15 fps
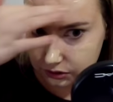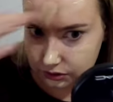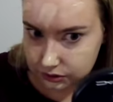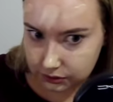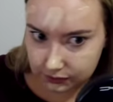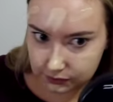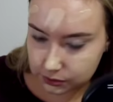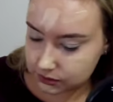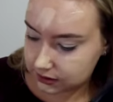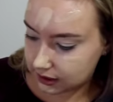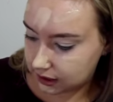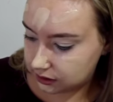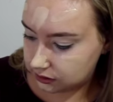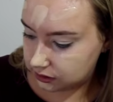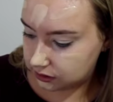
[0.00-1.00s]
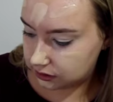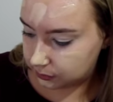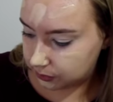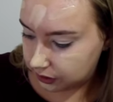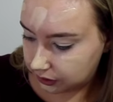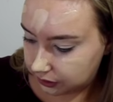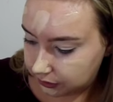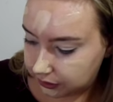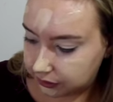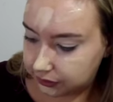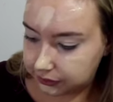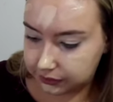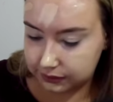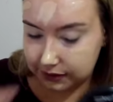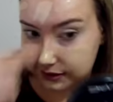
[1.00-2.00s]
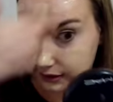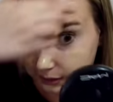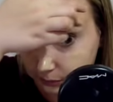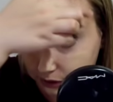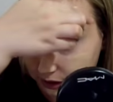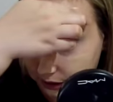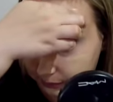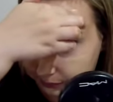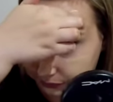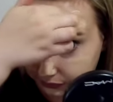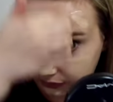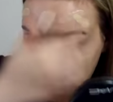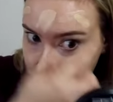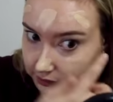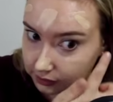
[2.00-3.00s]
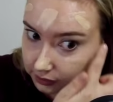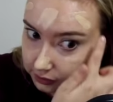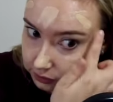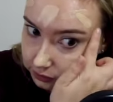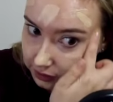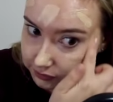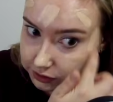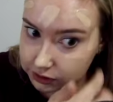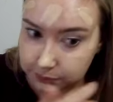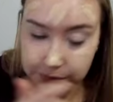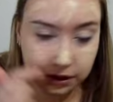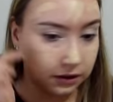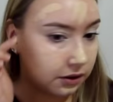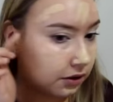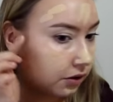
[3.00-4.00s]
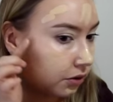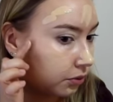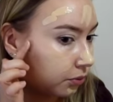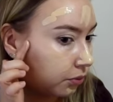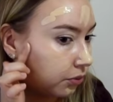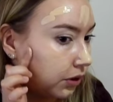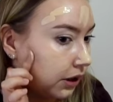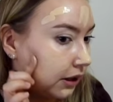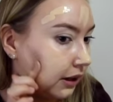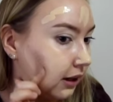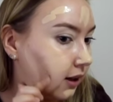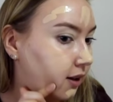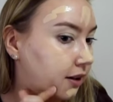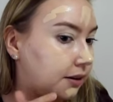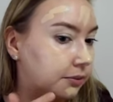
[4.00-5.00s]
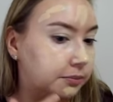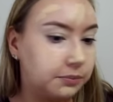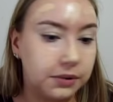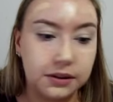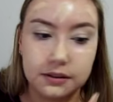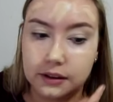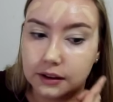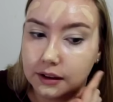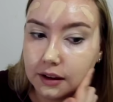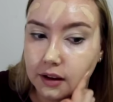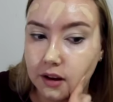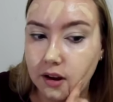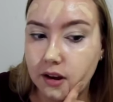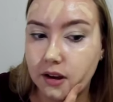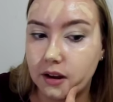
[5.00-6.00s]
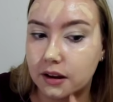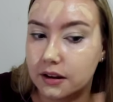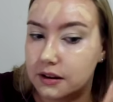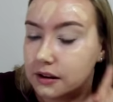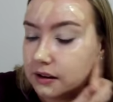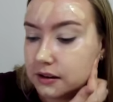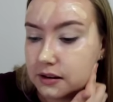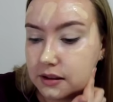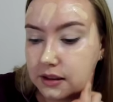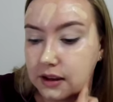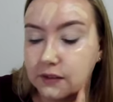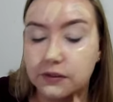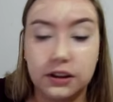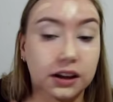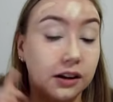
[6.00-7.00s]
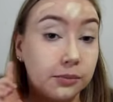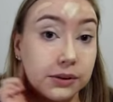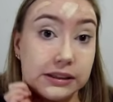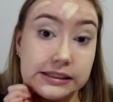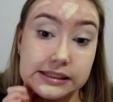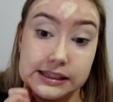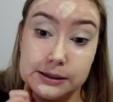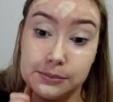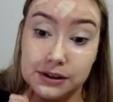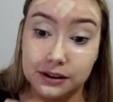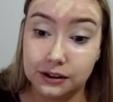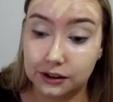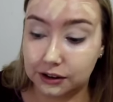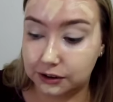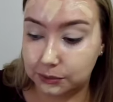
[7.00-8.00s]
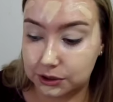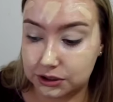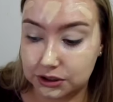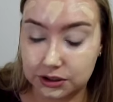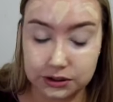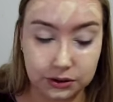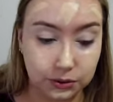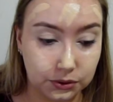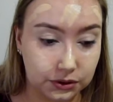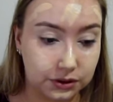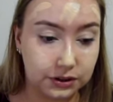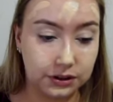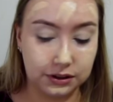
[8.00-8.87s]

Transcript: So I've also had uni work going on at the same time. So I've just been really busy. And thankfully I've been sleeping a lot, which is good.